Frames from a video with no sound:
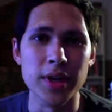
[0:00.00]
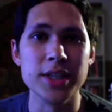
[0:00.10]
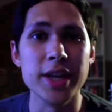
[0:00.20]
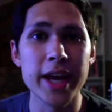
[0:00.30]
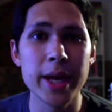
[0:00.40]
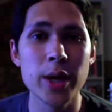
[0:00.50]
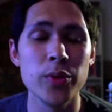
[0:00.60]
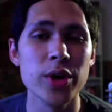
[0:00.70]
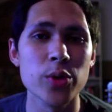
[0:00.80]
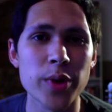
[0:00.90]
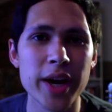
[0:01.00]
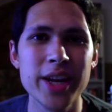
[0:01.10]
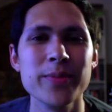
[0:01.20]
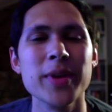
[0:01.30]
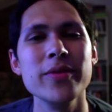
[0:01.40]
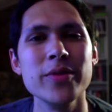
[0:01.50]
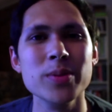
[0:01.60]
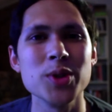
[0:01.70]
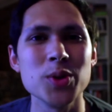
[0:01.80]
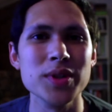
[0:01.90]
And today we are rating my
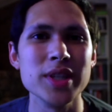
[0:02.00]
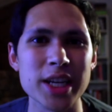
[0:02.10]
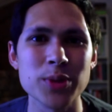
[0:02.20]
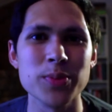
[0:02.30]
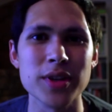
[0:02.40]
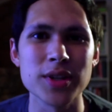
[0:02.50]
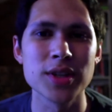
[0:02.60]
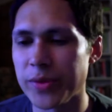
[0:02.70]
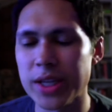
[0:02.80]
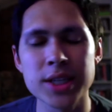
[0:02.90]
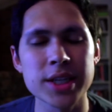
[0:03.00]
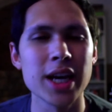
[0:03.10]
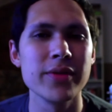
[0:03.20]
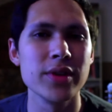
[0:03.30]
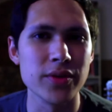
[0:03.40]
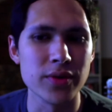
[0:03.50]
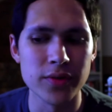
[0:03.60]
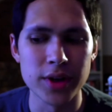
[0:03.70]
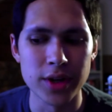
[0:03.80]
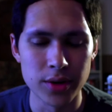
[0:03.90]
film school textbooks. This is kind of a different
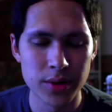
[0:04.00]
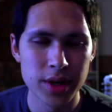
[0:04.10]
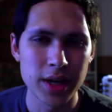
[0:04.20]
video.